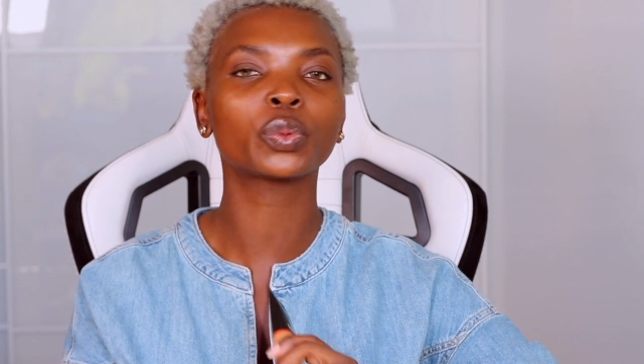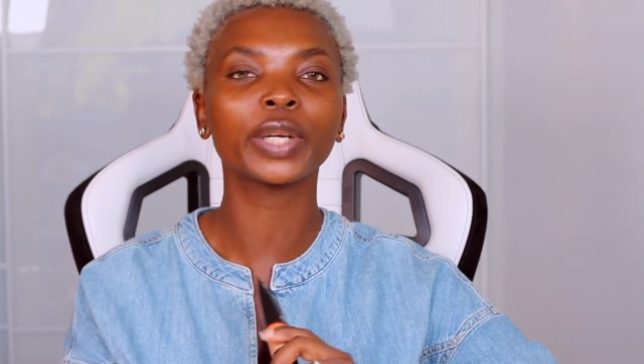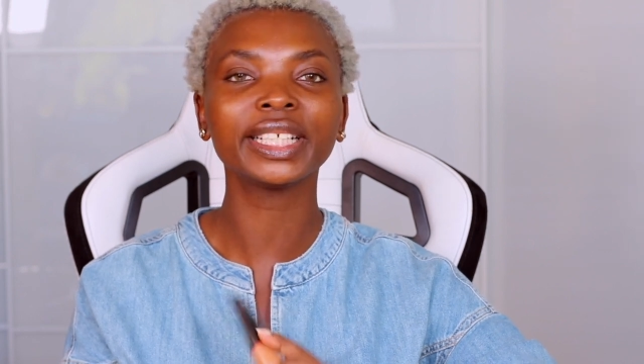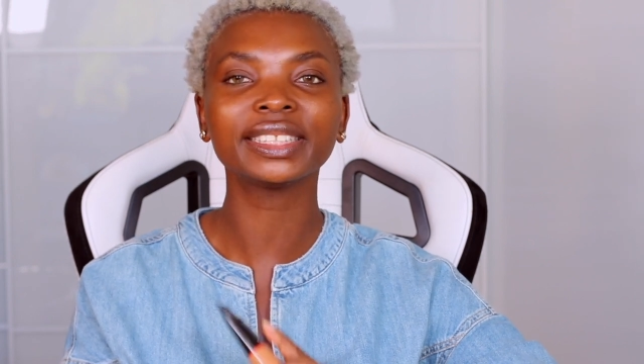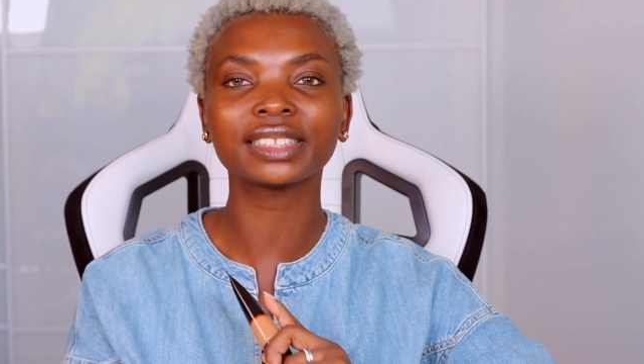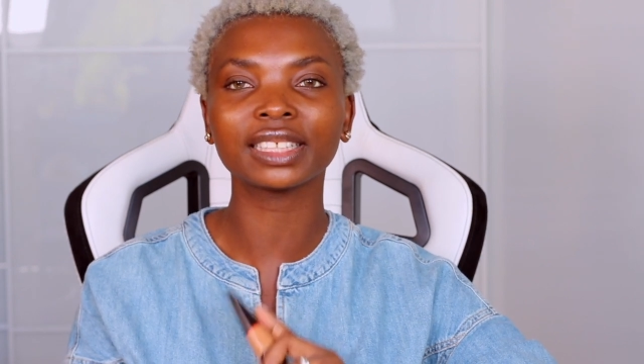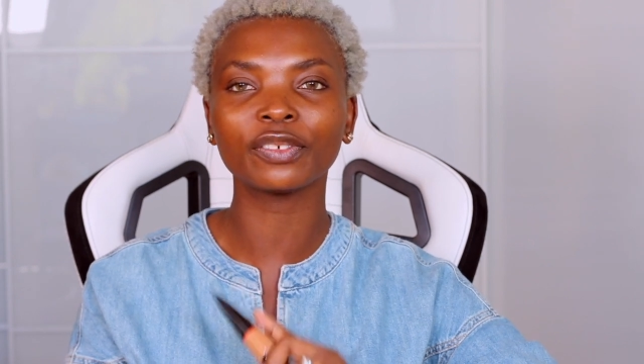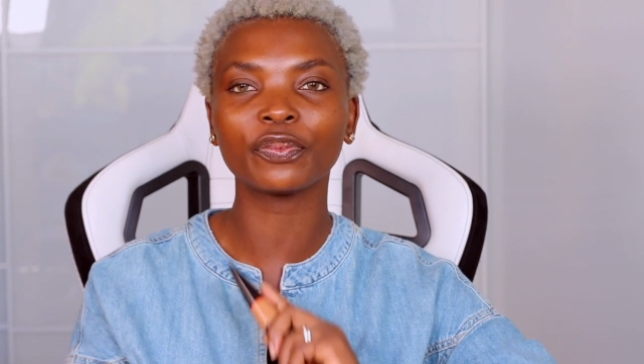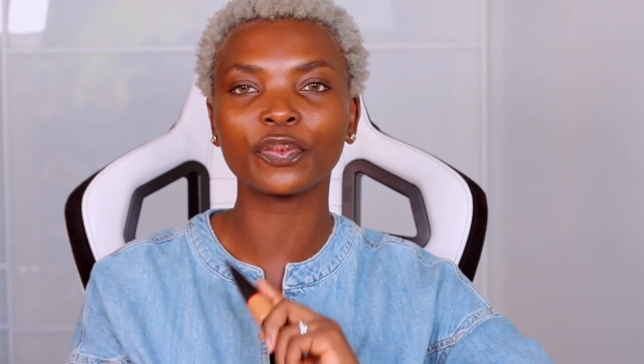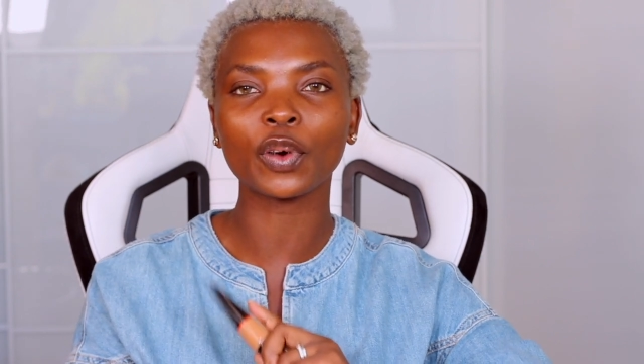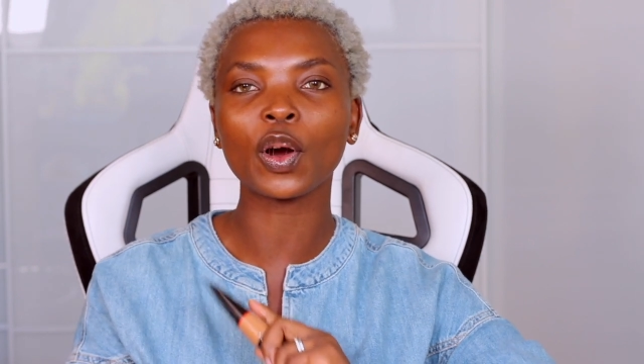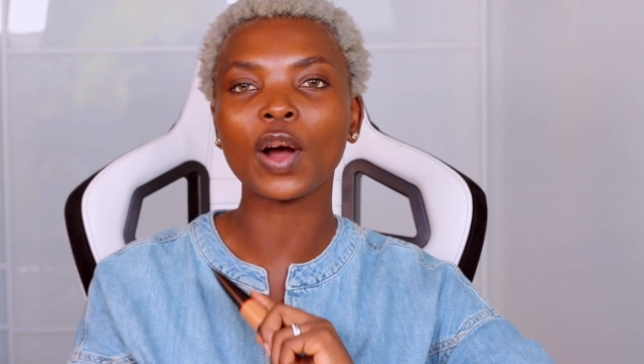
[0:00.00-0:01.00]

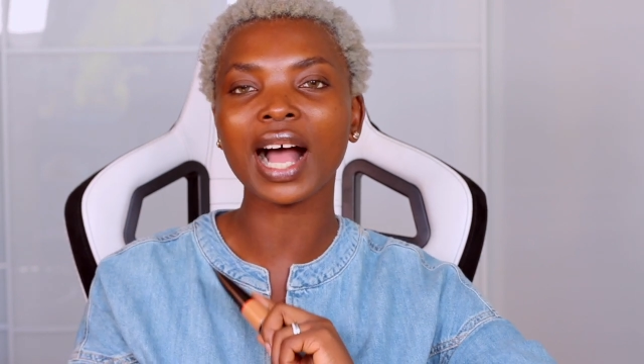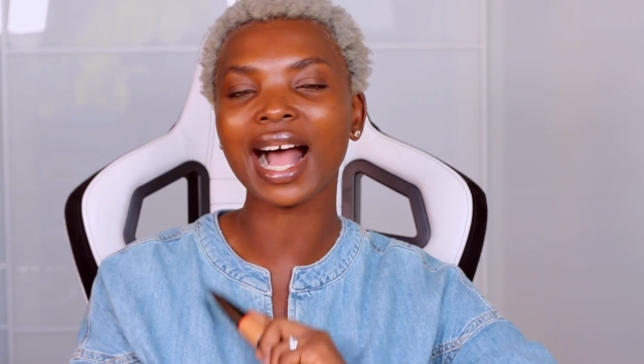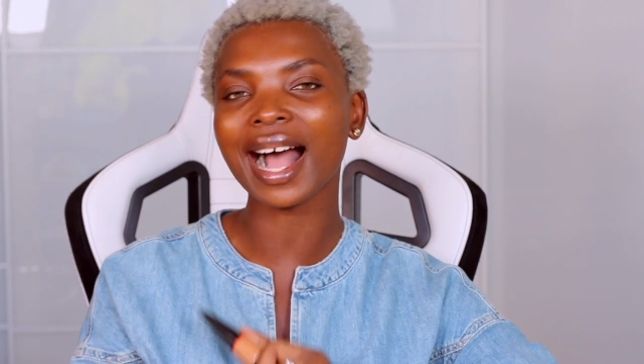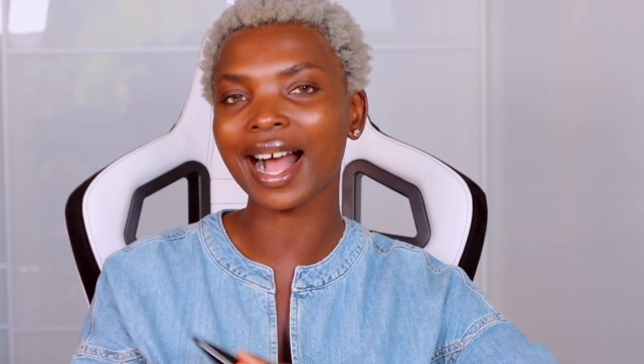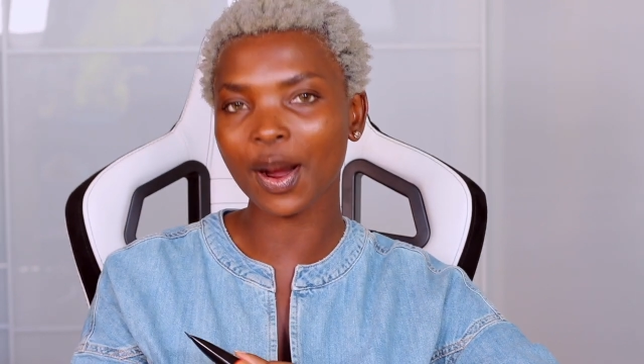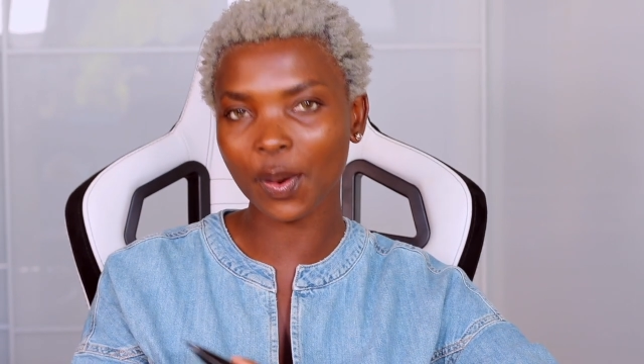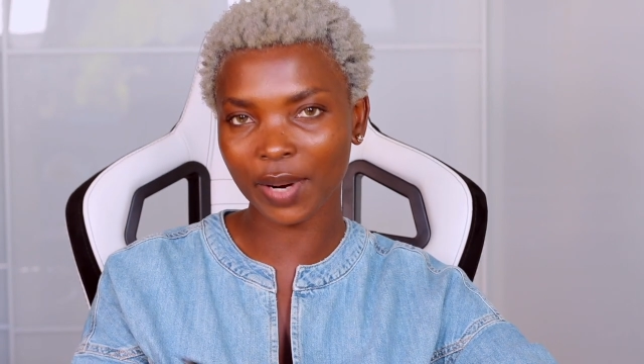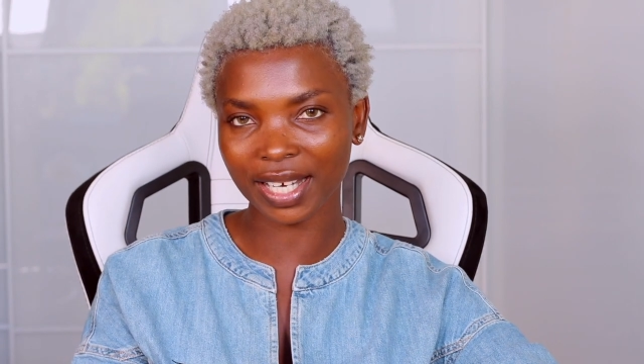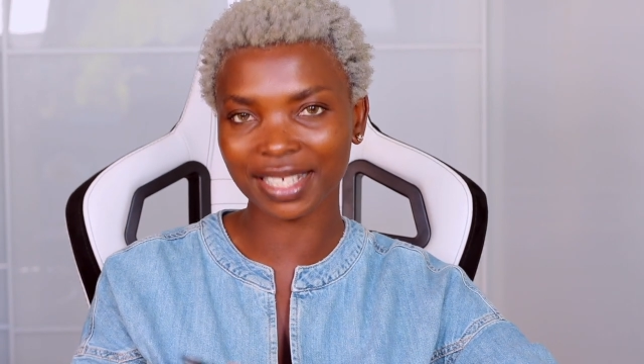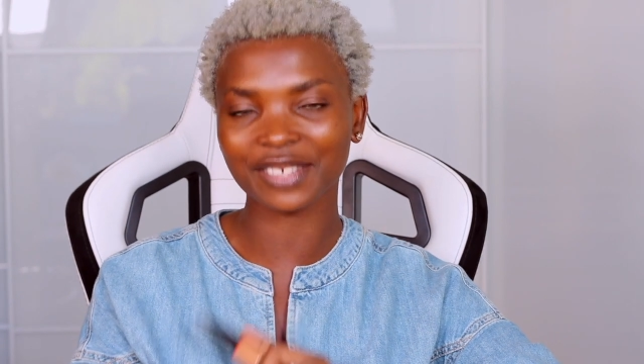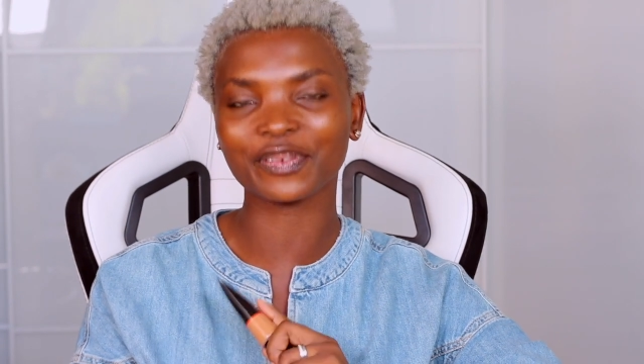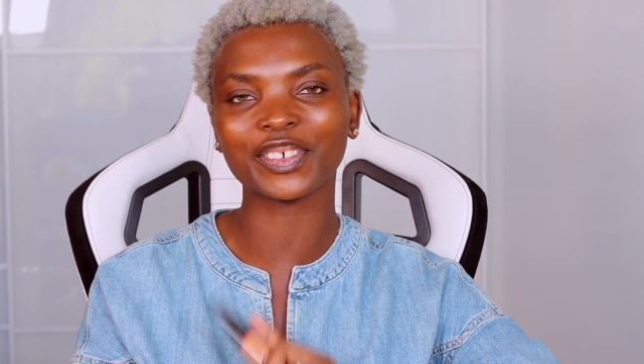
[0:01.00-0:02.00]
24
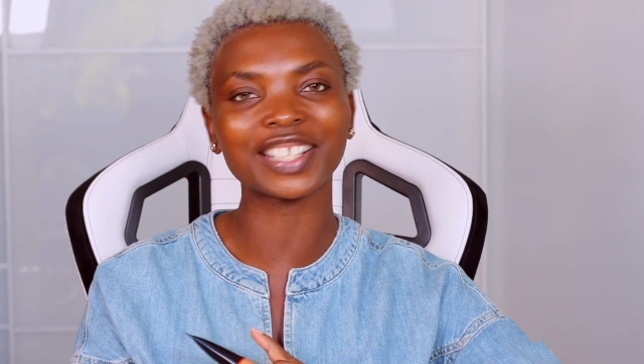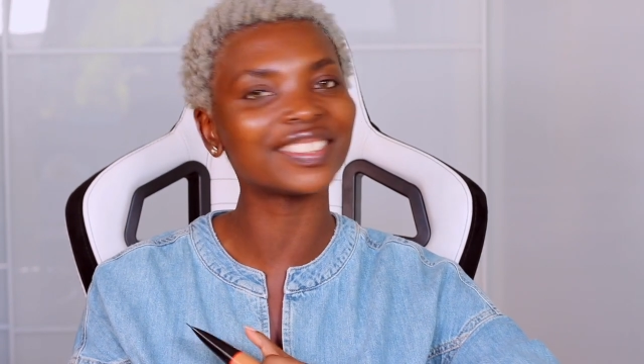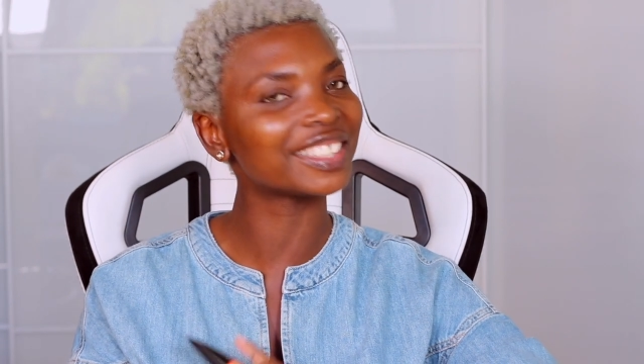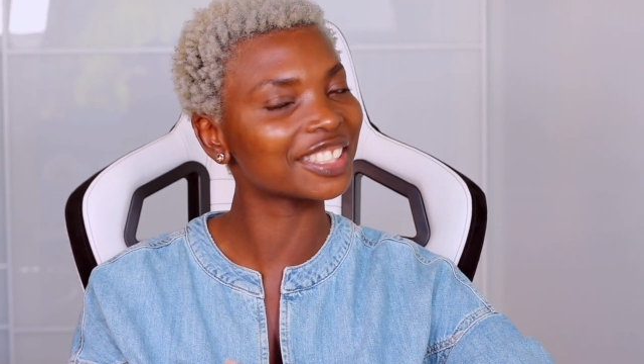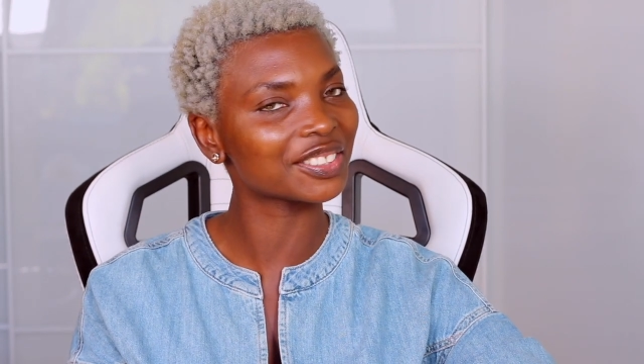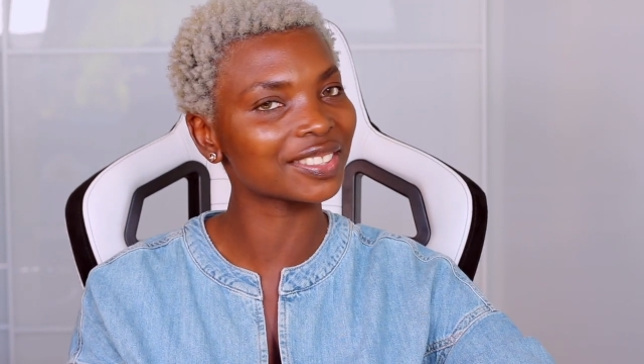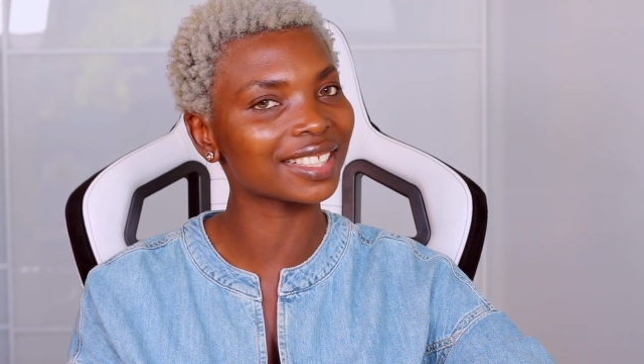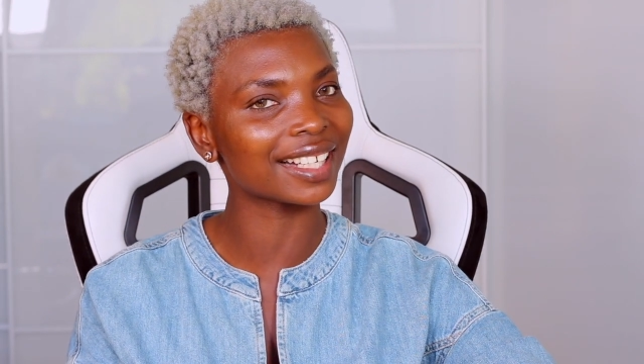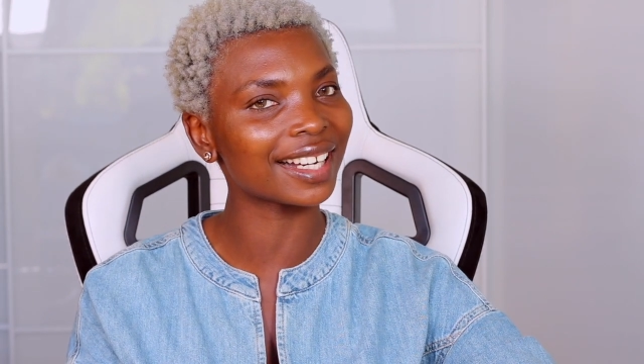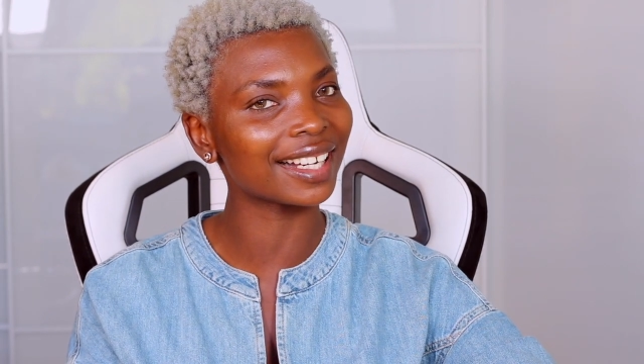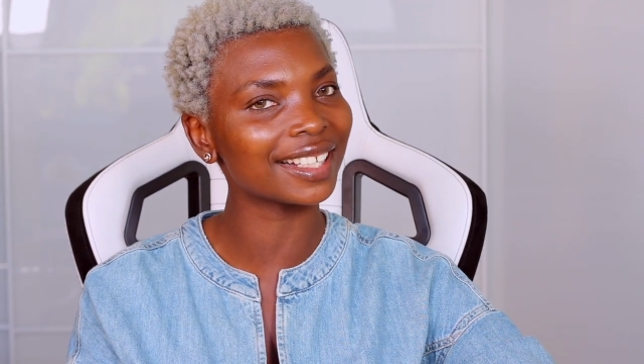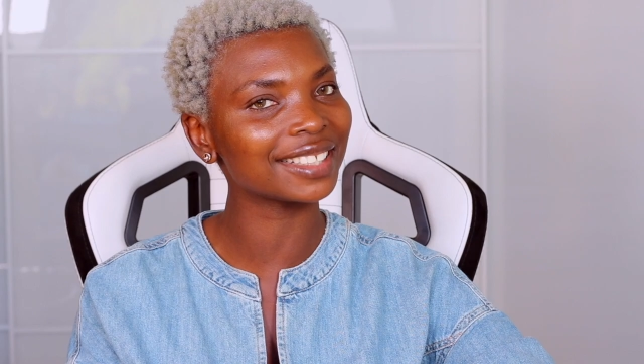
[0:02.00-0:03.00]
Hours Foundation,
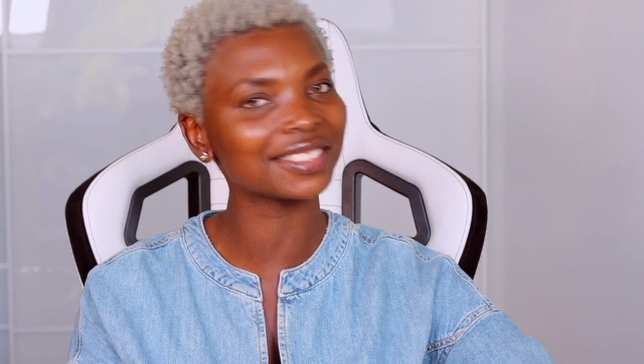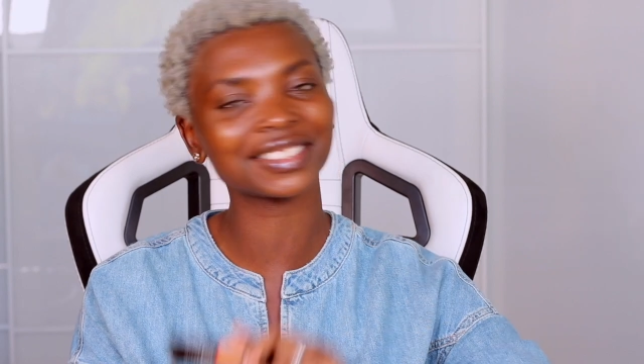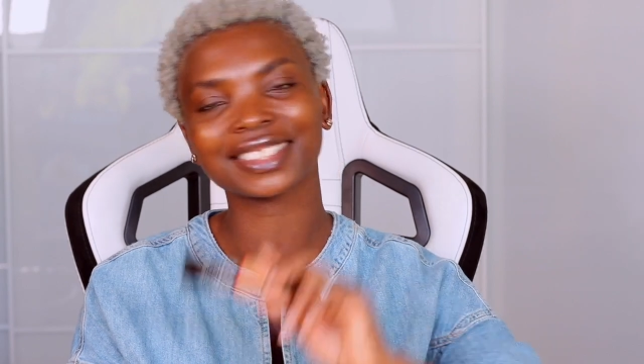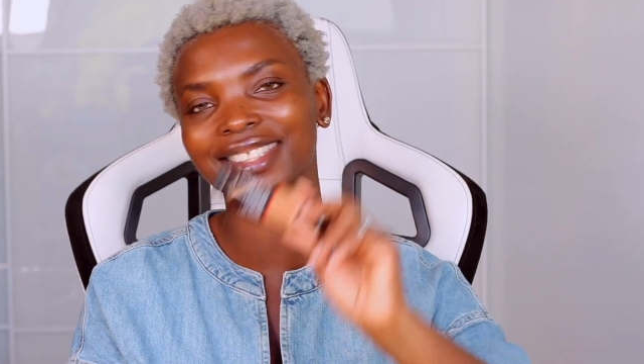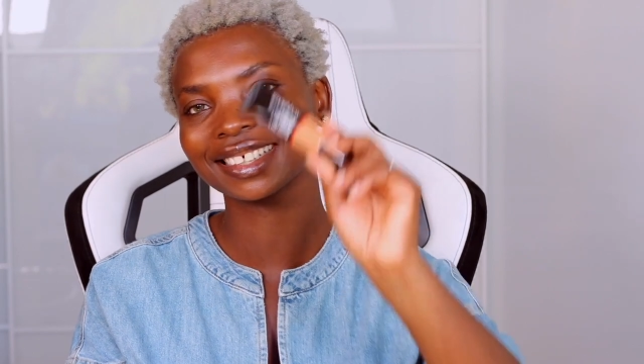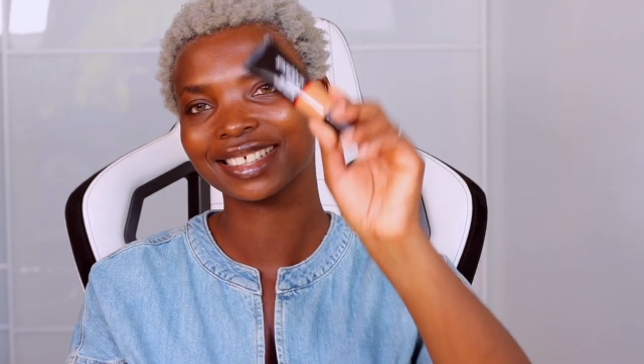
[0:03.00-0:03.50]
guys.